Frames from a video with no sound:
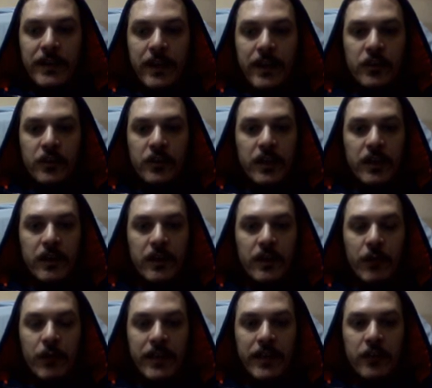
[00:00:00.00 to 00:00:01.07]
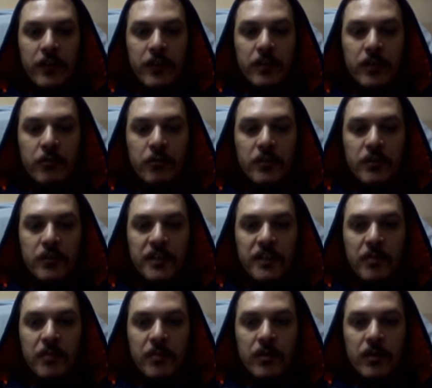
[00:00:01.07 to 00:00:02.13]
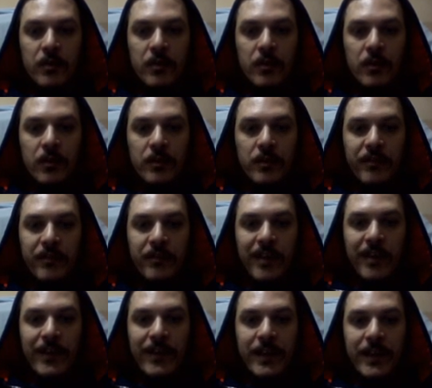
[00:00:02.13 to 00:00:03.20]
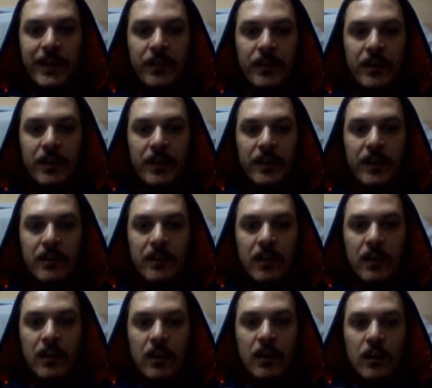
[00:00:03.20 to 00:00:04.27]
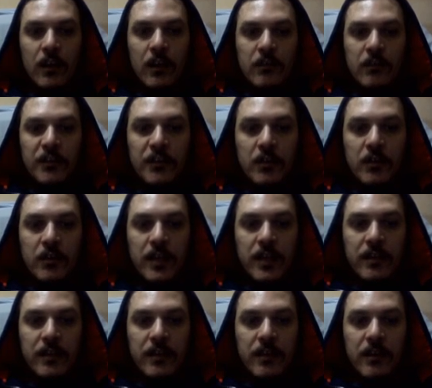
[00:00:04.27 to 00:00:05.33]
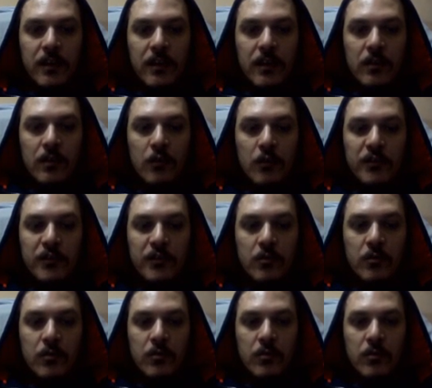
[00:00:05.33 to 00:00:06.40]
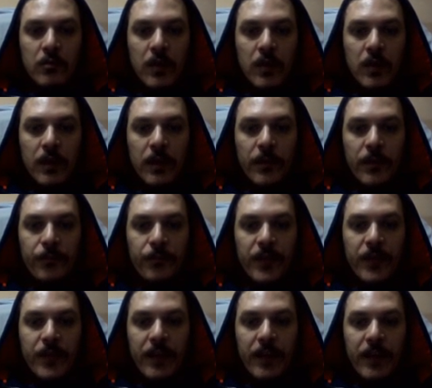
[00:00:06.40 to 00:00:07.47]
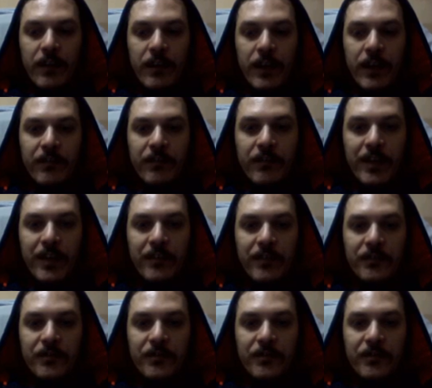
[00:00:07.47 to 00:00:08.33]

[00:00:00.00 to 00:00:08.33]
actually pushes this pawn on d5, attacking the knight. So knight goes to a5.